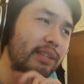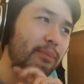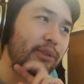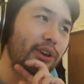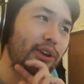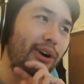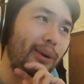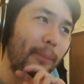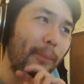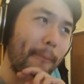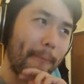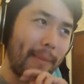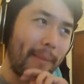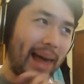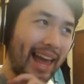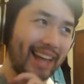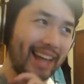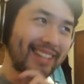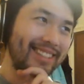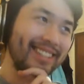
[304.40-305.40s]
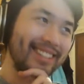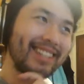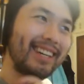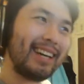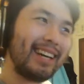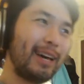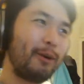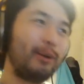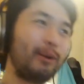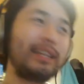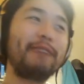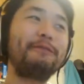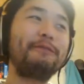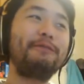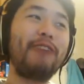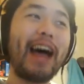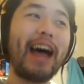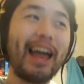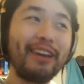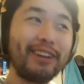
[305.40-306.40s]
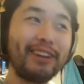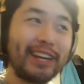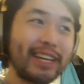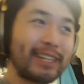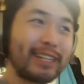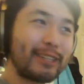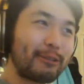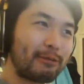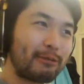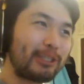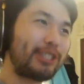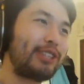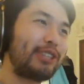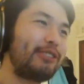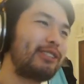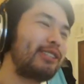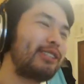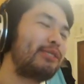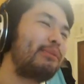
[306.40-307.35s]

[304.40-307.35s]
young man with a violin, which he uses to